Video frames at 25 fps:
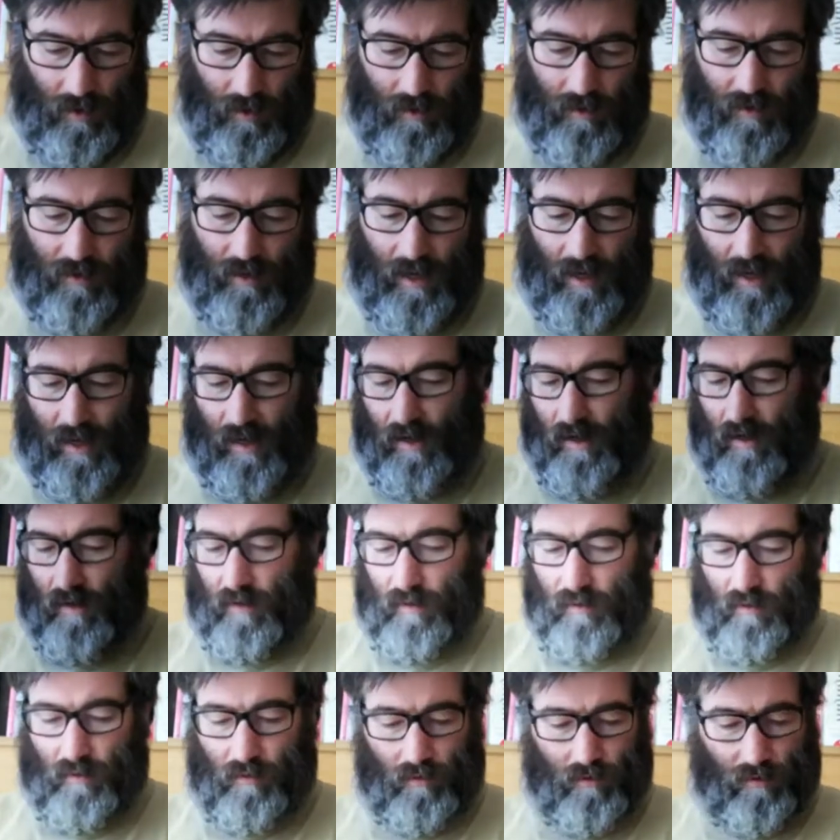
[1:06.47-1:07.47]

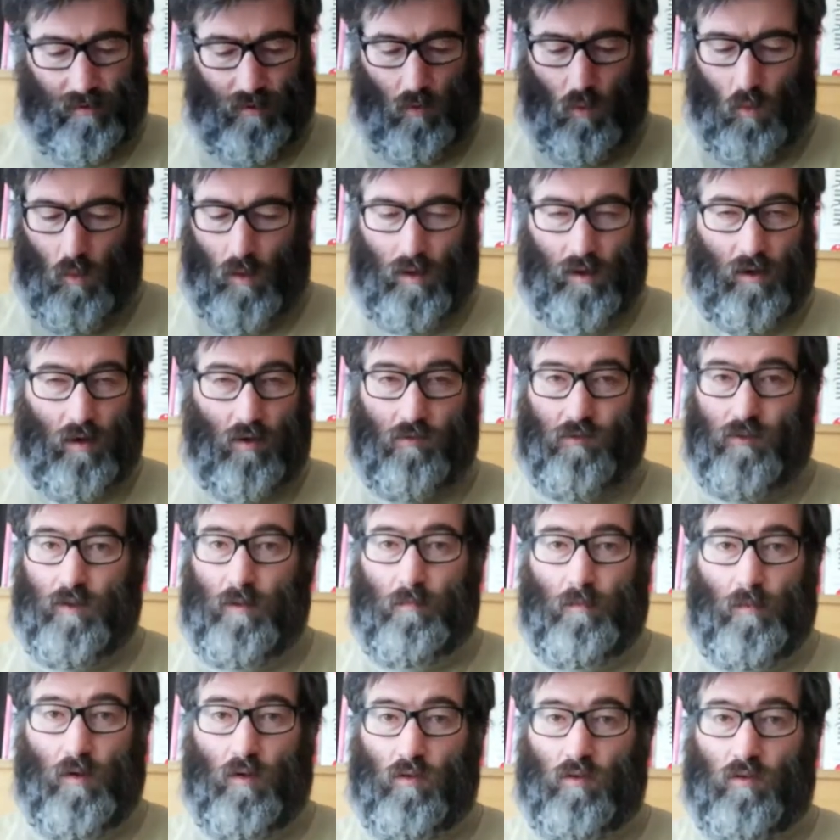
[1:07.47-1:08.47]
Then one of the
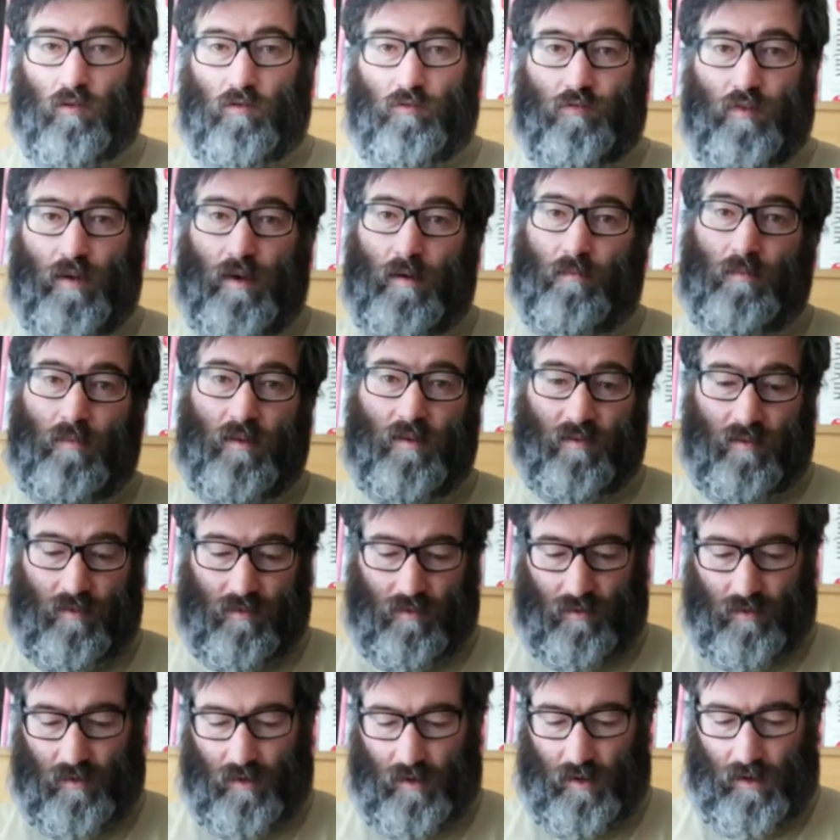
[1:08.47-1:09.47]
most
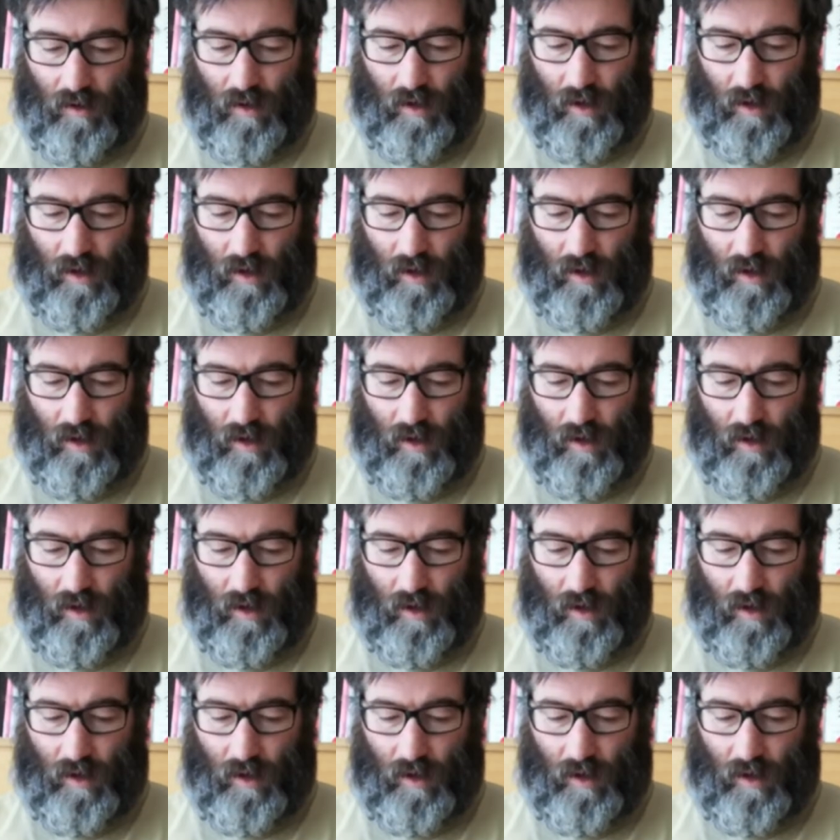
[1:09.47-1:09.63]
famous